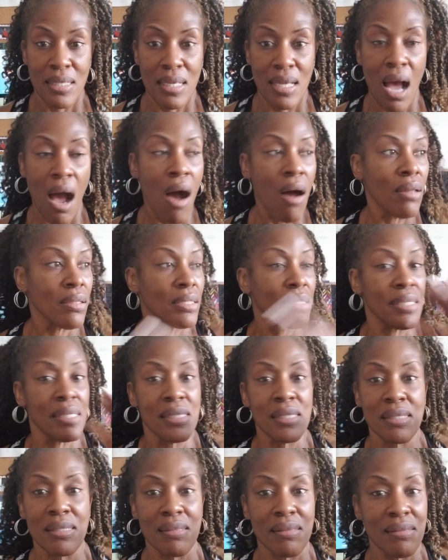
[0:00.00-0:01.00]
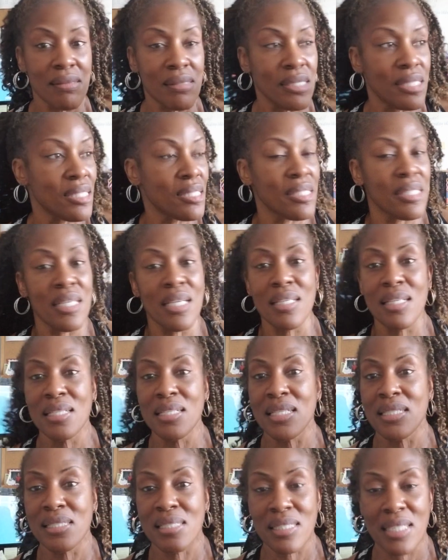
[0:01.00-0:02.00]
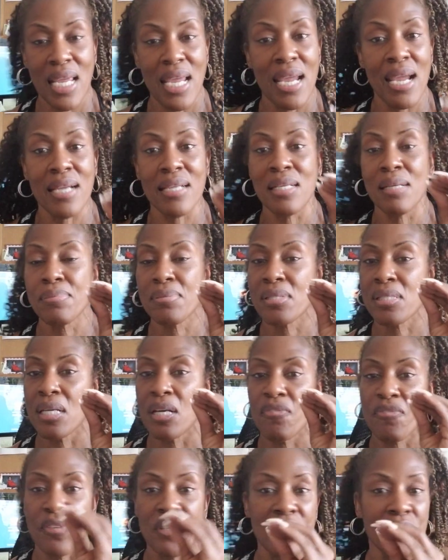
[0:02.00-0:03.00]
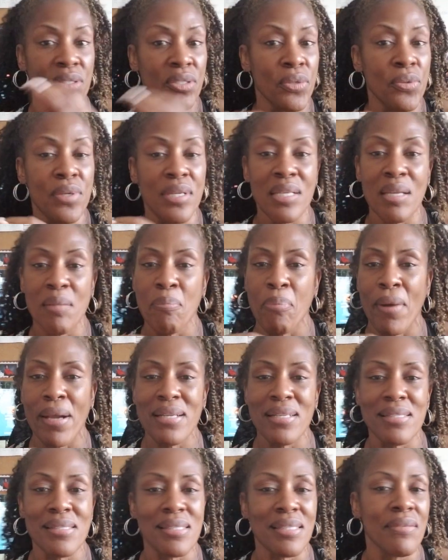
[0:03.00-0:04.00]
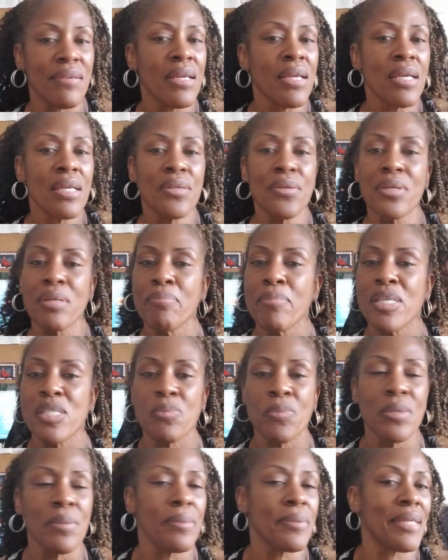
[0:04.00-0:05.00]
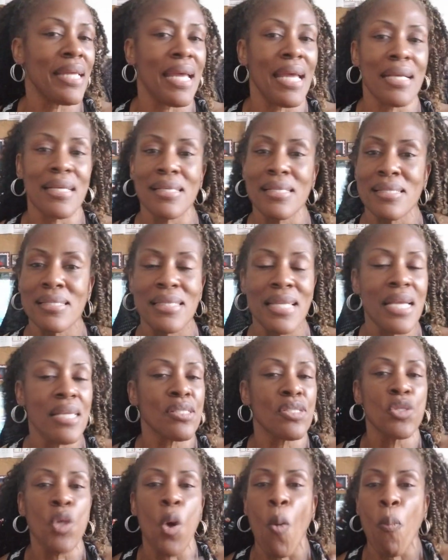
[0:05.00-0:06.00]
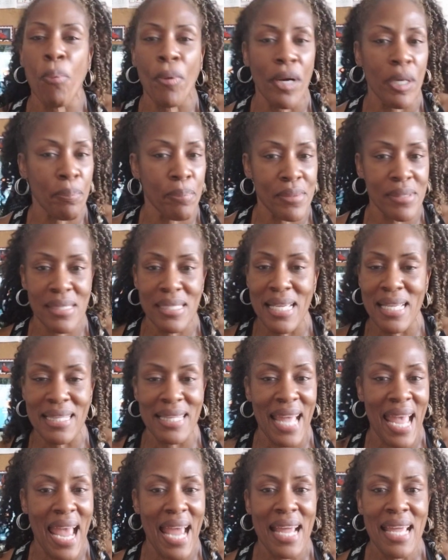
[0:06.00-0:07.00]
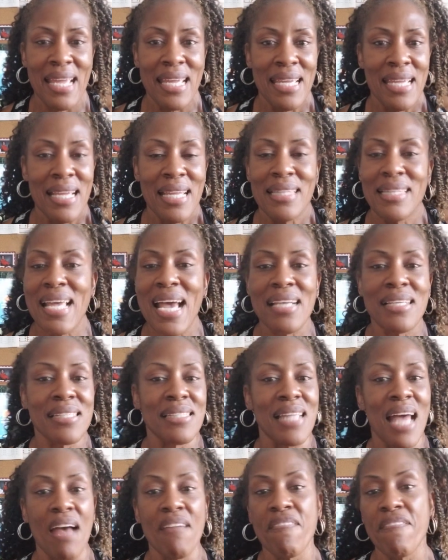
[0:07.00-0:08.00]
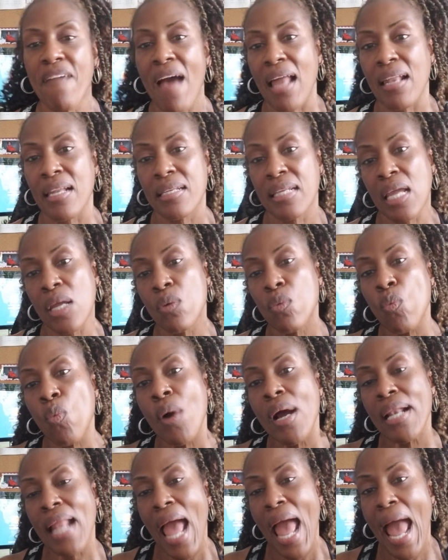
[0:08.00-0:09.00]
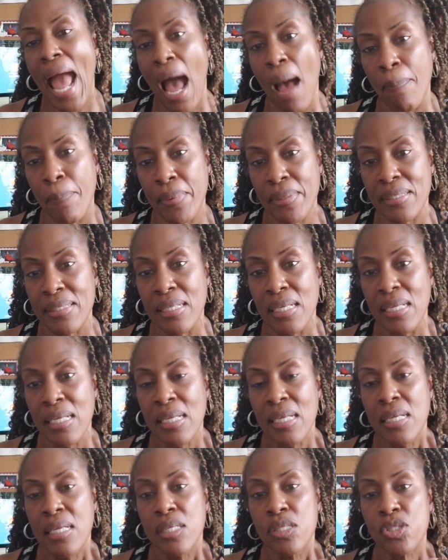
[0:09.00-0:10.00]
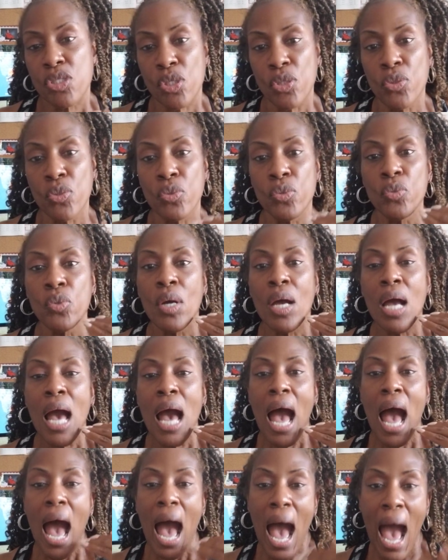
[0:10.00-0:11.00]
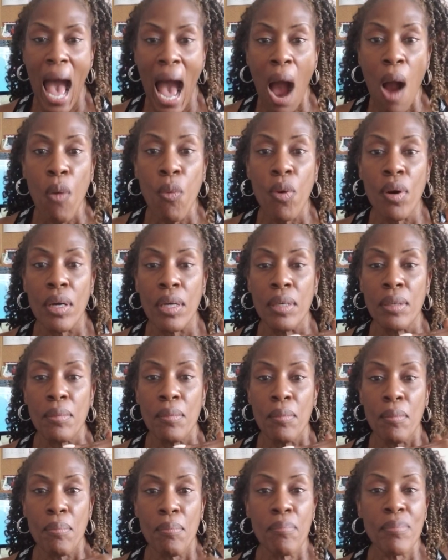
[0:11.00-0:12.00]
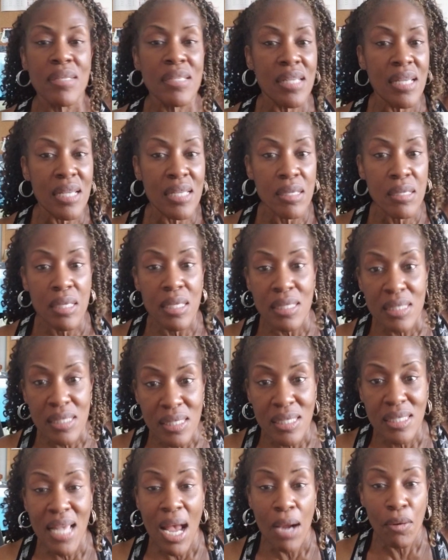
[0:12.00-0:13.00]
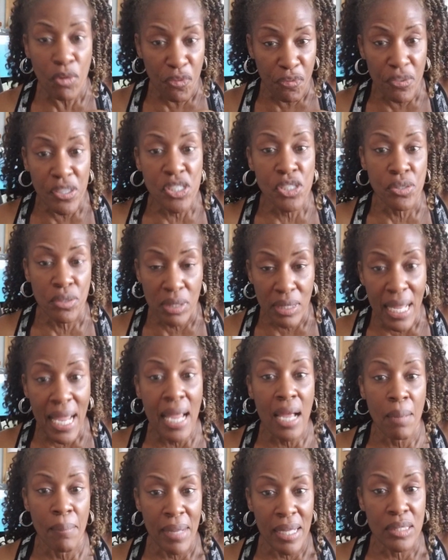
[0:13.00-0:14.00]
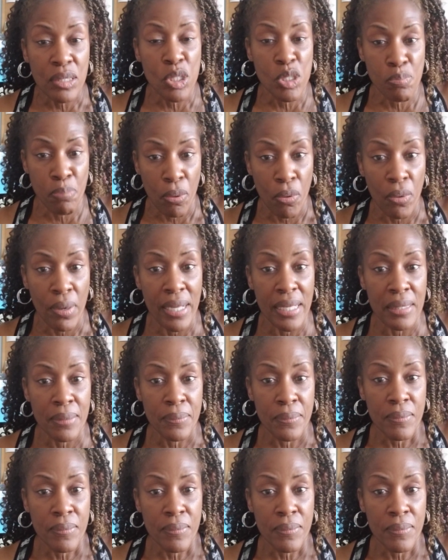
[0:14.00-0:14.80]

All of this stealing and tearing up stuff and looting and breaking stuff, you can miss me with that, because there's no purpose in that. That does not validate what happened to our sacrificial lamb at this point.